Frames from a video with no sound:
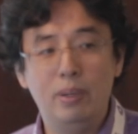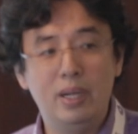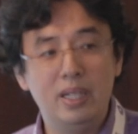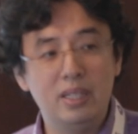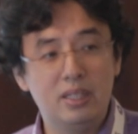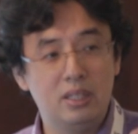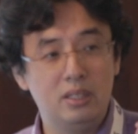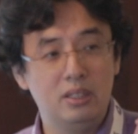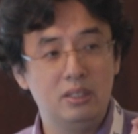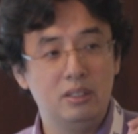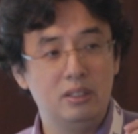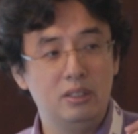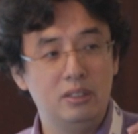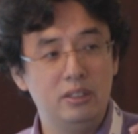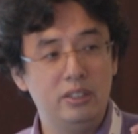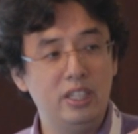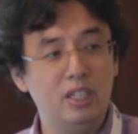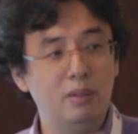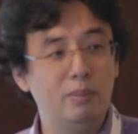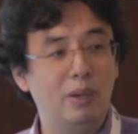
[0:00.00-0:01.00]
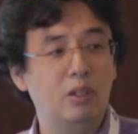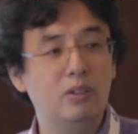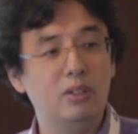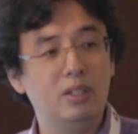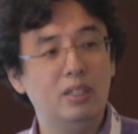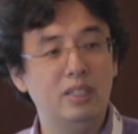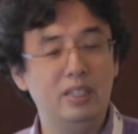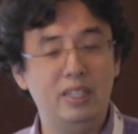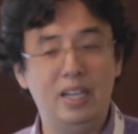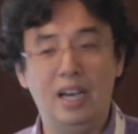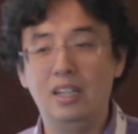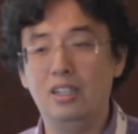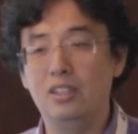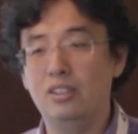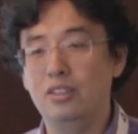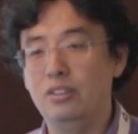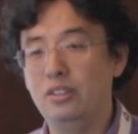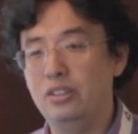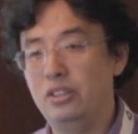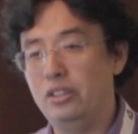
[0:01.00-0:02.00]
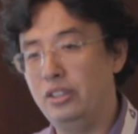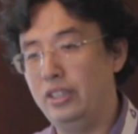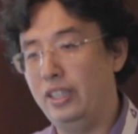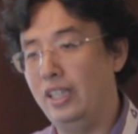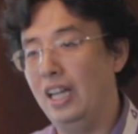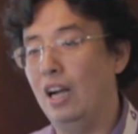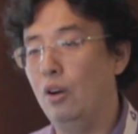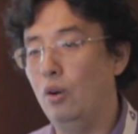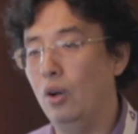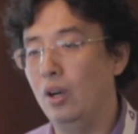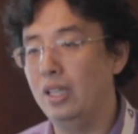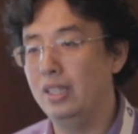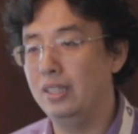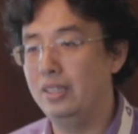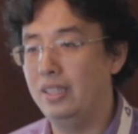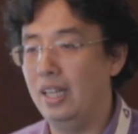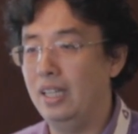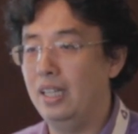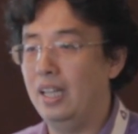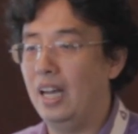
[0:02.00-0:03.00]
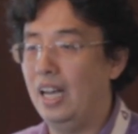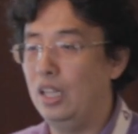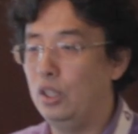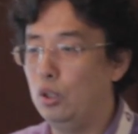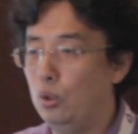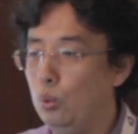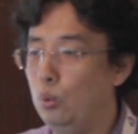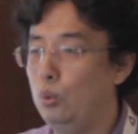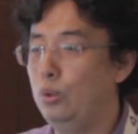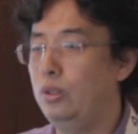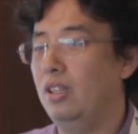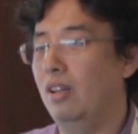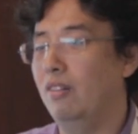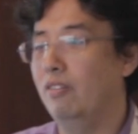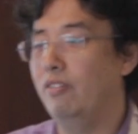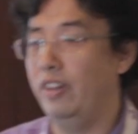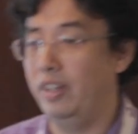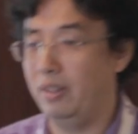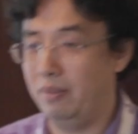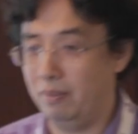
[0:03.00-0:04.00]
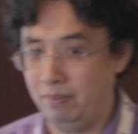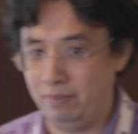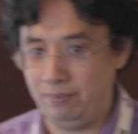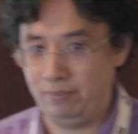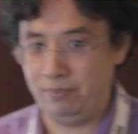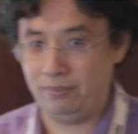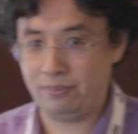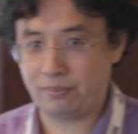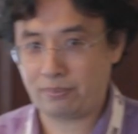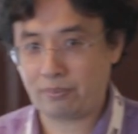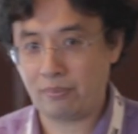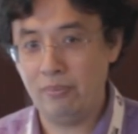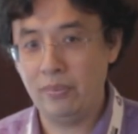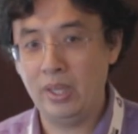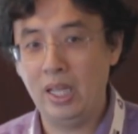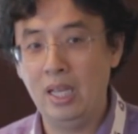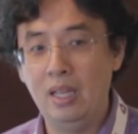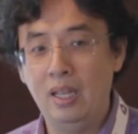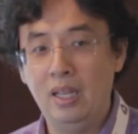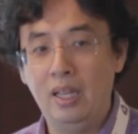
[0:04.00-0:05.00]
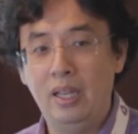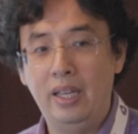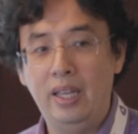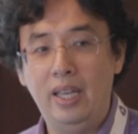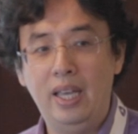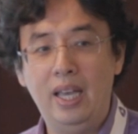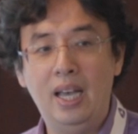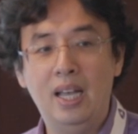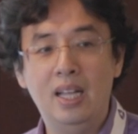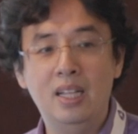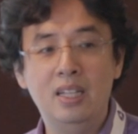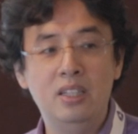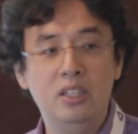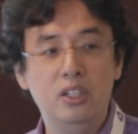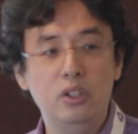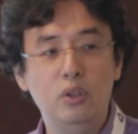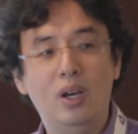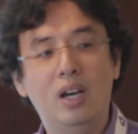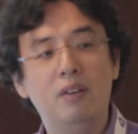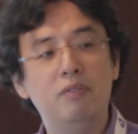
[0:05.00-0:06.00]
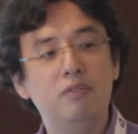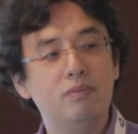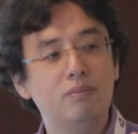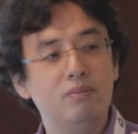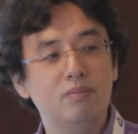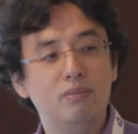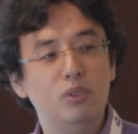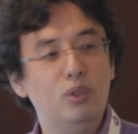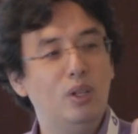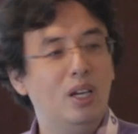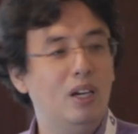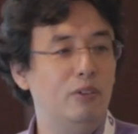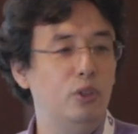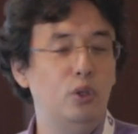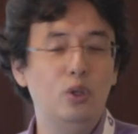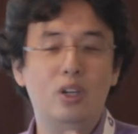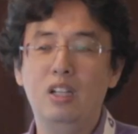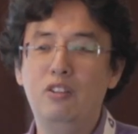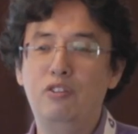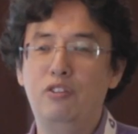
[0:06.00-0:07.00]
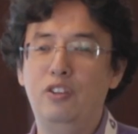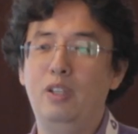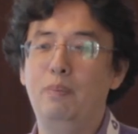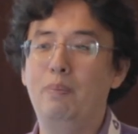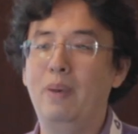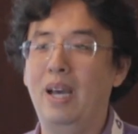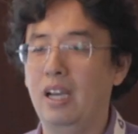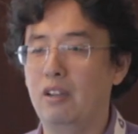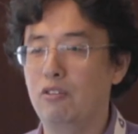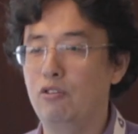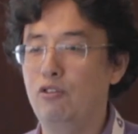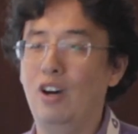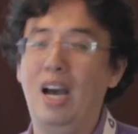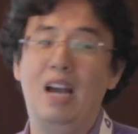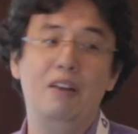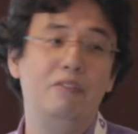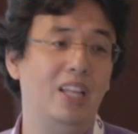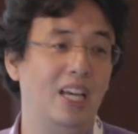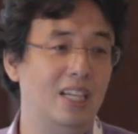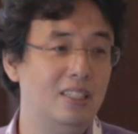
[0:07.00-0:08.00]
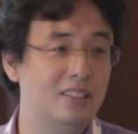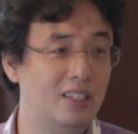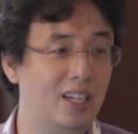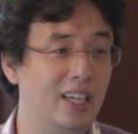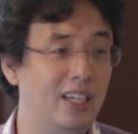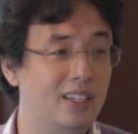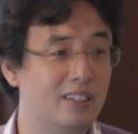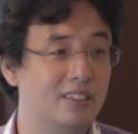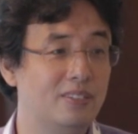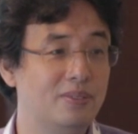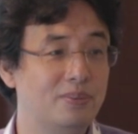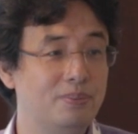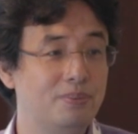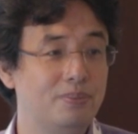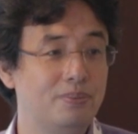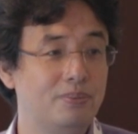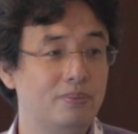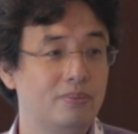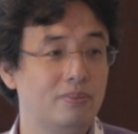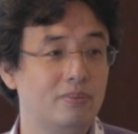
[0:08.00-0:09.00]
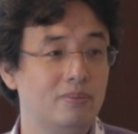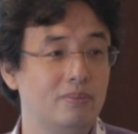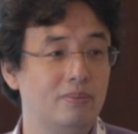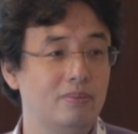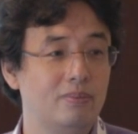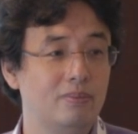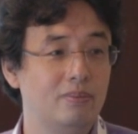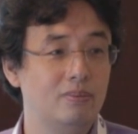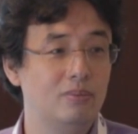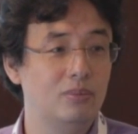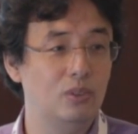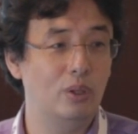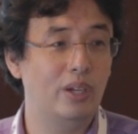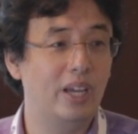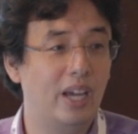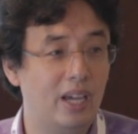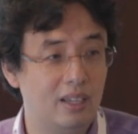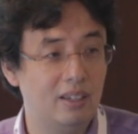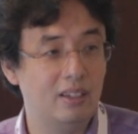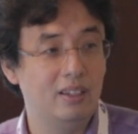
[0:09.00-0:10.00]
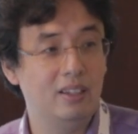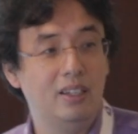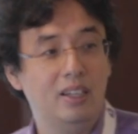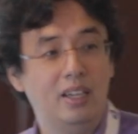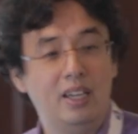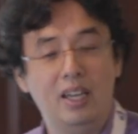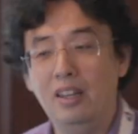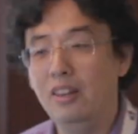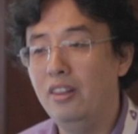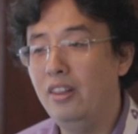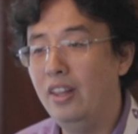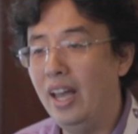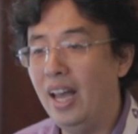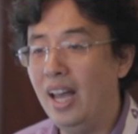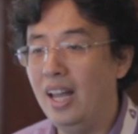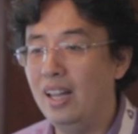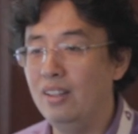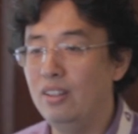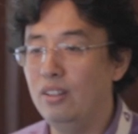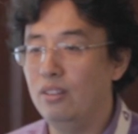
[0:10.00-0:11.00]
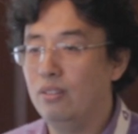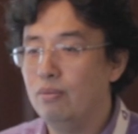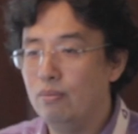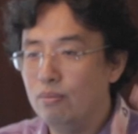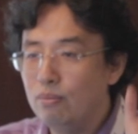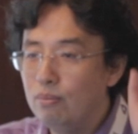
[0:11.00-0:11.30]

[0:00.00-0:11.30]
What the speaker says: But think about the other scenario is that I do something, and you got feedback 5 days later. Okay, and then